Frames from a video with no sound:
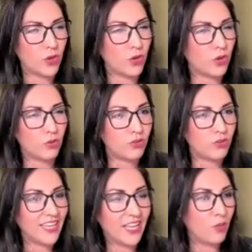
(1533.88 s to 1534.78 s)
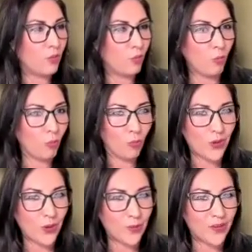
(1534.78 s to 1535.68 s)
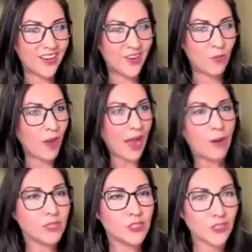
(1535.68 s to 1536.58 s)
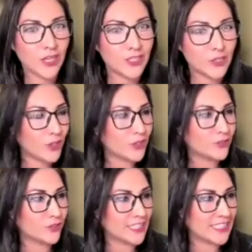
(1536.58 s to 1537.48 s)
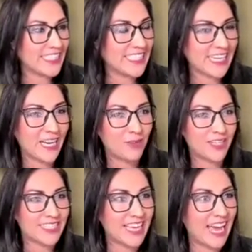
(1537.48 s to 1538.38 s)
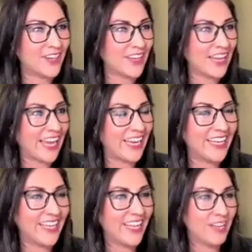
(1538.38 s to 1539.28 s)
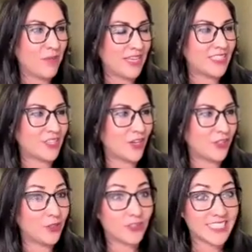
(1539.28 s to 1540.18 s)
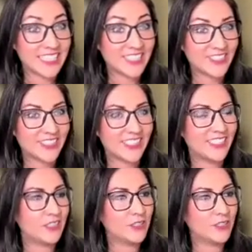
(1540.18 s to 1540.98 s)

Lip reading: don't know, you know, how much should I charge for a tea time on a Saturday based on utilization?